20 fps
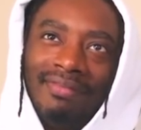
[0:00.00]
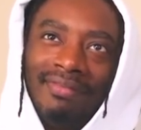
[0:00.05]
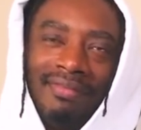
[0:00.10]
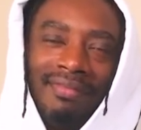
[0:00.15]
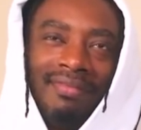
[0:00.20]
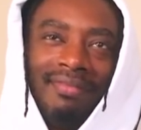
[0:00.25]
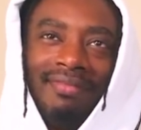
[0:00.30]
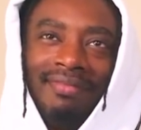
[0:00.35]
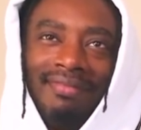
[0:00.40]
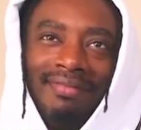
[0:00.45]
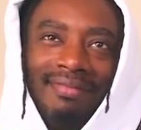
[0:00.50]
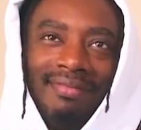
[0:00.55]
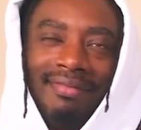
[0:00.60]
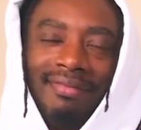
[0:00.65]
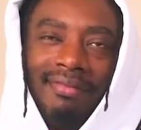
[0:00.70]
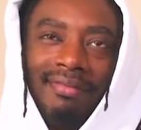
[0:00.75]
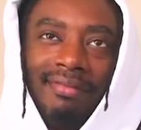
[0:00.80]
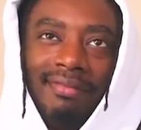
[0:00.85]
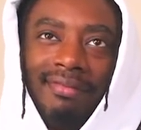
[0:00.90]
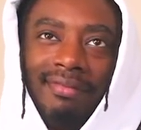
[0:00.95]

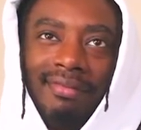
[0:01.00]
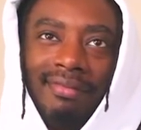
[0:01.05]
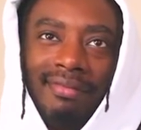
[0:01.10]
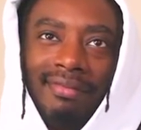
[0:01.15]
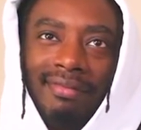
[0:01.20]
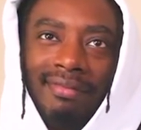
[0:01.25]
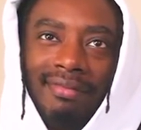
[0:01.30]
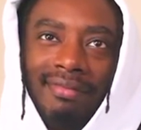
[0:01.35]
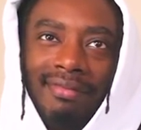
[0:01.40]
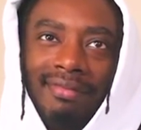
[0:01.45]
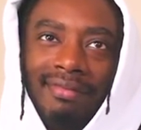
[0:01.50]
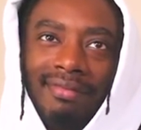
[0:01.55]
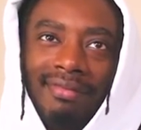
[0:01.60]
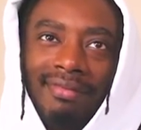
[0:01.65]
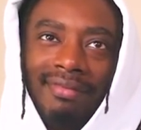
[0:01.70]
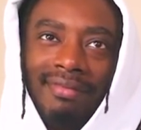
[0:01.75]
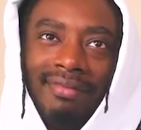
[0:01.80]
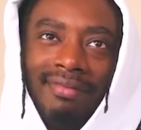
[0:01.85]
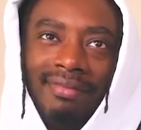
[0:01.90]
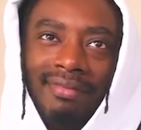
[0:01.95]

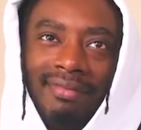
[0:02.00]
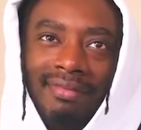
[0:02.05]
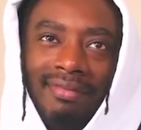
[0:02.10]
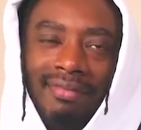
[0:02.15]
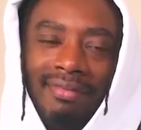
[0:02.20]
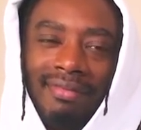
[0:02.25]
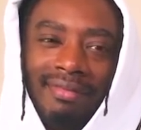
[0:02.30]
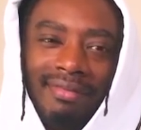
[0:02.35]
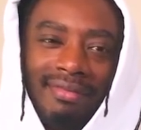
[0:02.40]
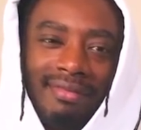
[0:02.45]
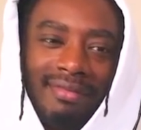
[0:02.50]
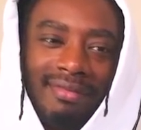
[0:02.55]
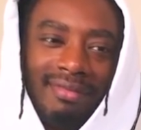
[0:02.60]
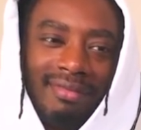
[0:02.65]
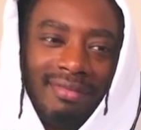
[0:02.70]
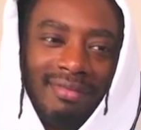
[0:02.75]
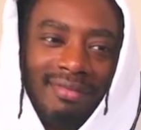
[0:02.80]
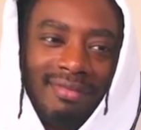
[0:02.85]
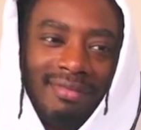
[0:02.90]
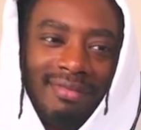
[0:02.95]

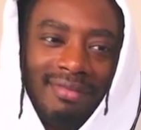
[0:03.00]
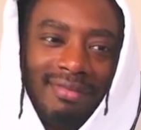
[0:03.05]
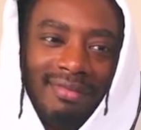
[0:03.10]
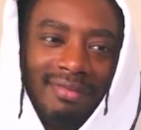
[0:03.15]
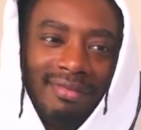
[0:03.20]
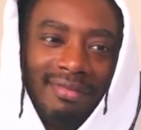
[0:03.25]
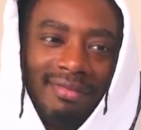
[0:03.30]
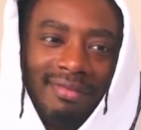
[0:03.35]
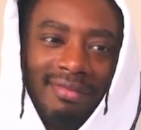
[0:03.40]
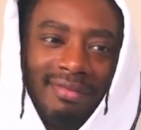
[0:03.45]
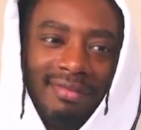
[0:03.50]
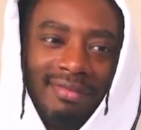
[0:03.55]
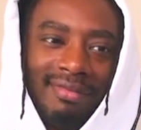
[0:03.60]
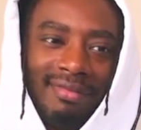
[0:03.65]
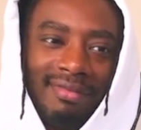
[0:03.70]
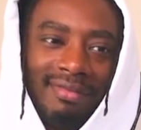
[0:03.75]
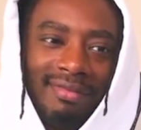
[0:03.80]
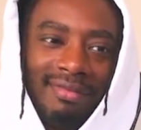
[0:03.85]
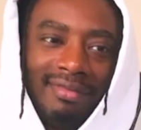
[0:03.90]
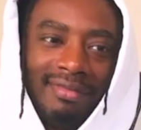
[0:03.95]

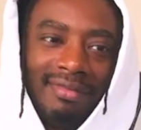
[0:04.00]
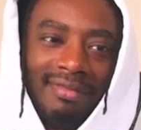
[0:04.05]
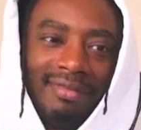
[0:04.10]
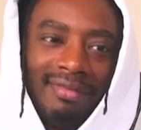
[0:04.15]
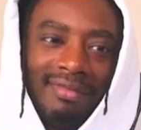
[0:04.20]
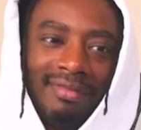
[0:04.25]
(not speaking)